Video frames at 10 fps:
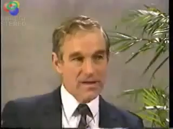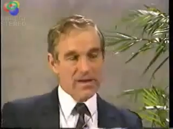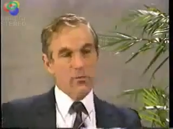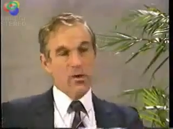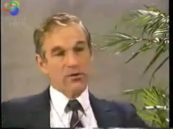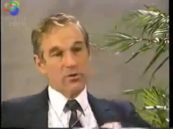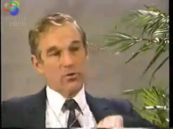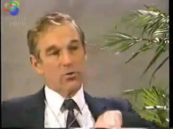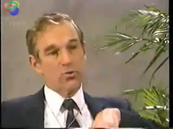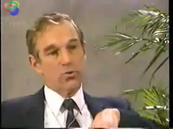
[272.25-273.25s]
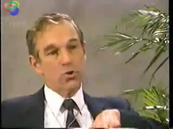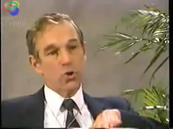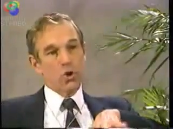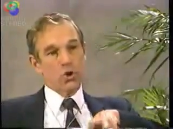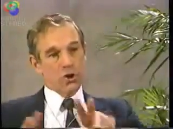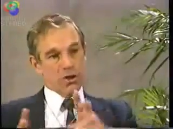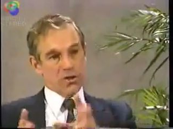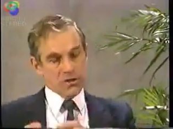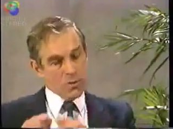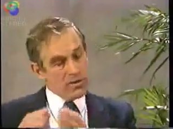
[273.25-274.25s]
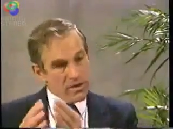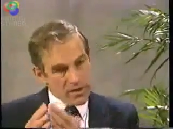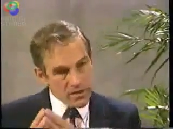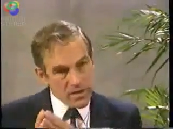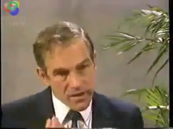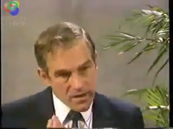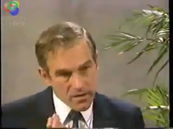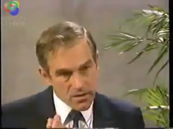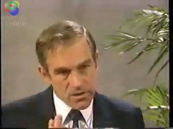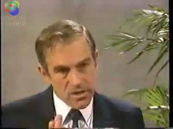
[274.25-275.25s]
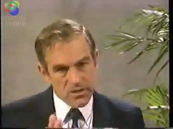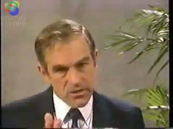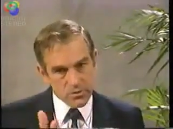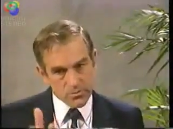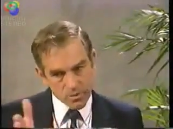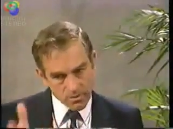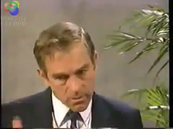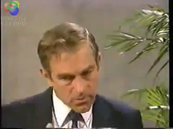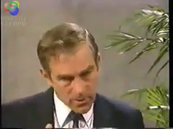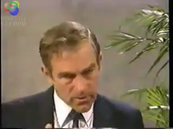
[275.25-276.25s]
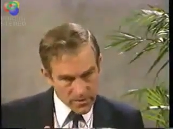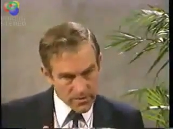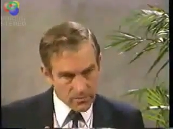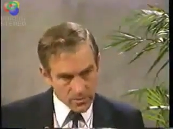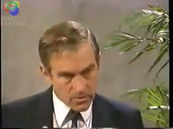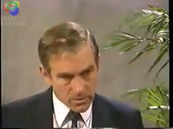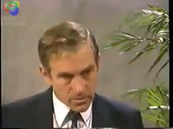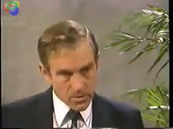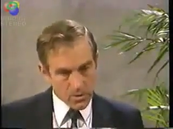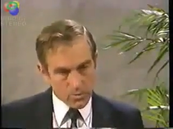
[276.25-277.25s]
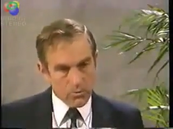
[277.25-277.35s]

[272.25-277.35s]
I want to not deal with it in the narrow sense or probably writing some little